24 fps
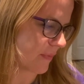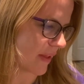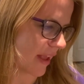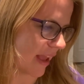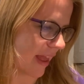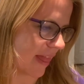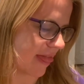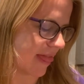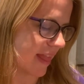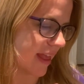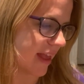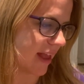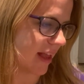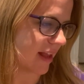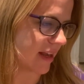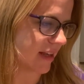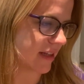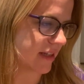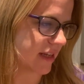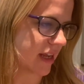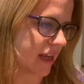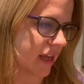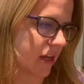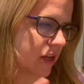and
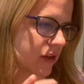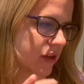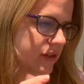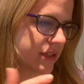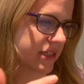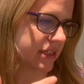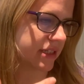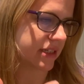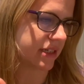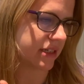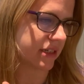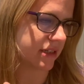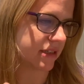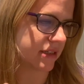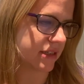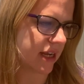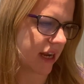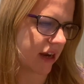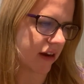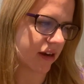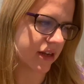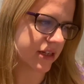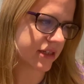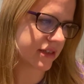then it goes into
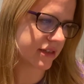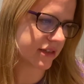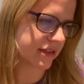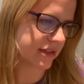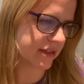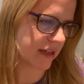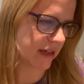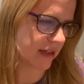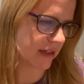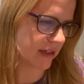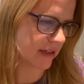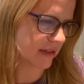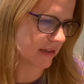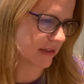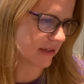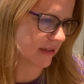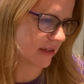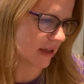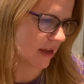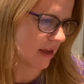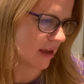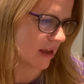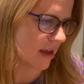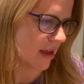Terah's descendants,
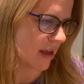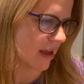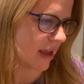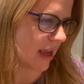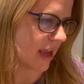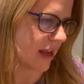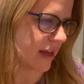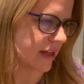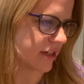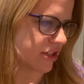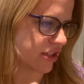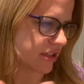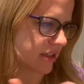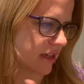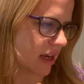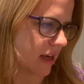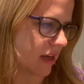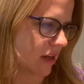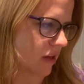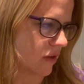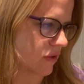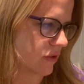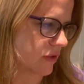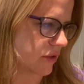and it just kind
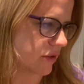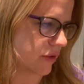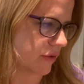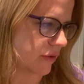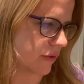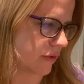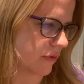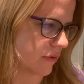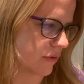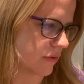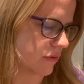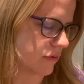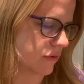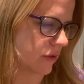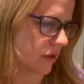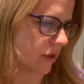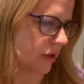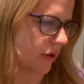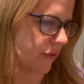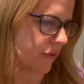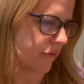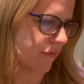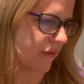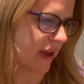of goes through,
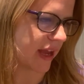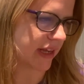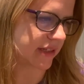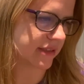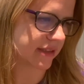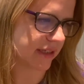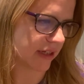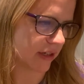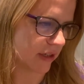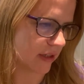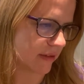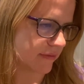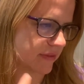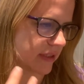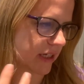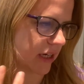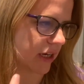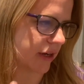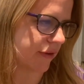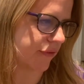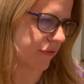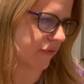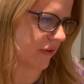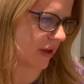the facts here of
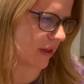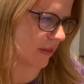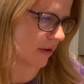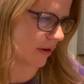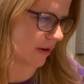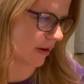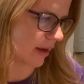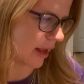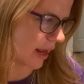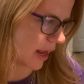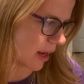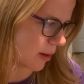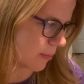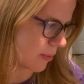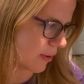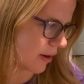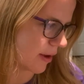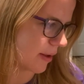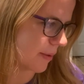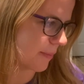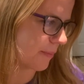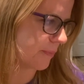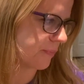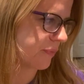Terah fathered
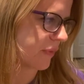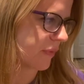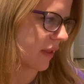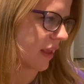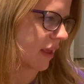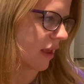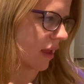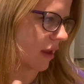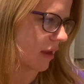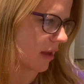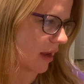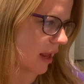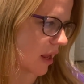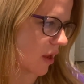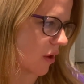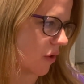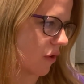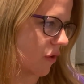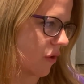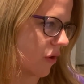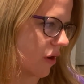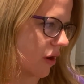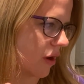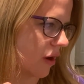Abram,
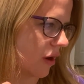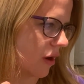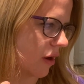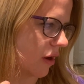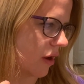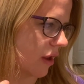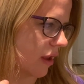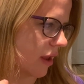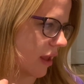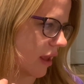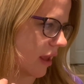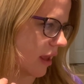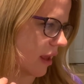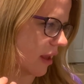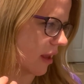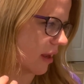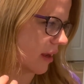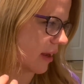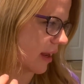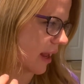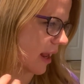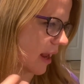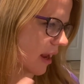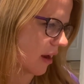Nahor,
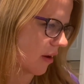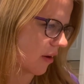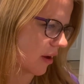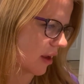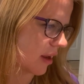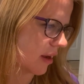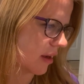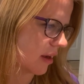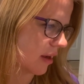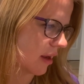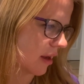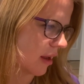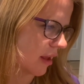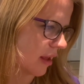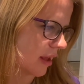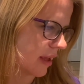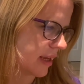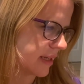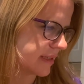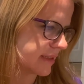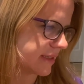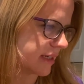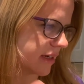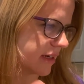and
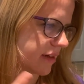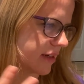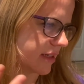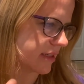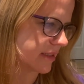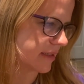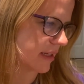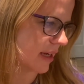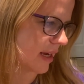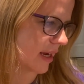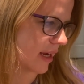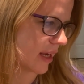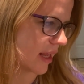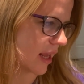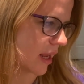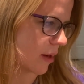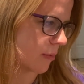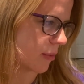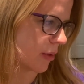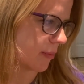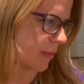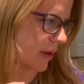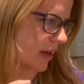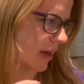Haran. Terah died,
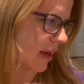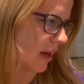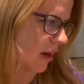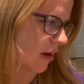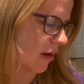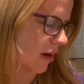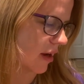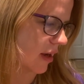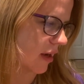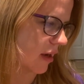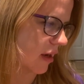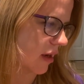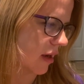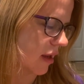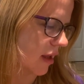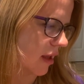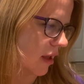Abram and Haran